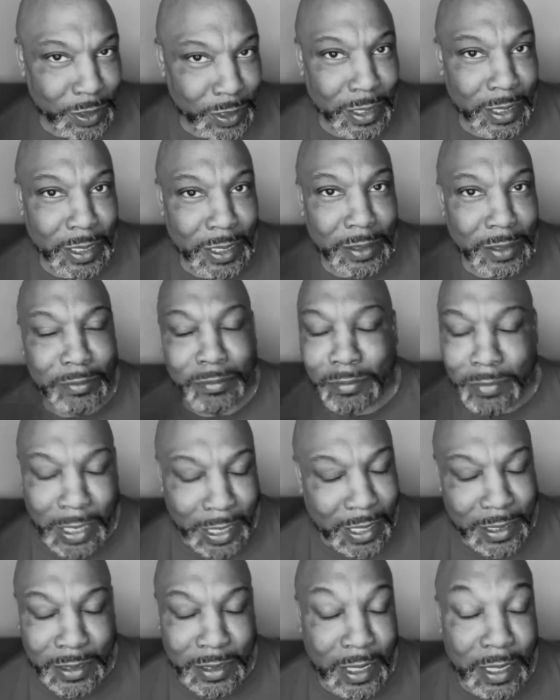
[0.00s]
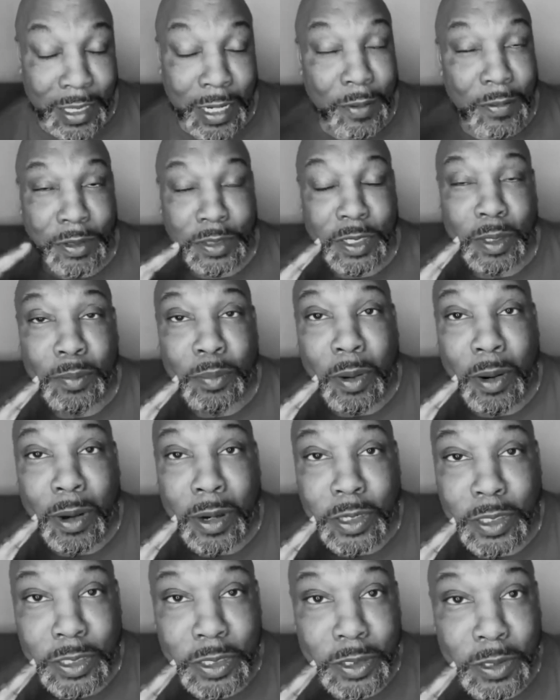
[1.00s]
good. Like I said, I never seen
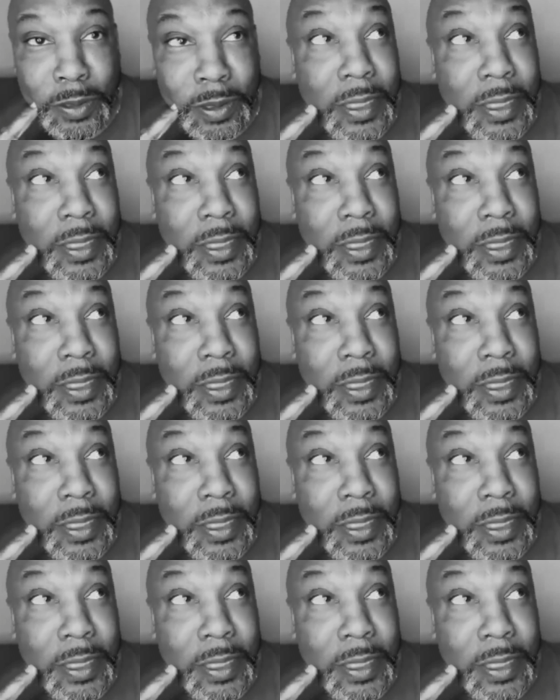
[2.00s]
part two.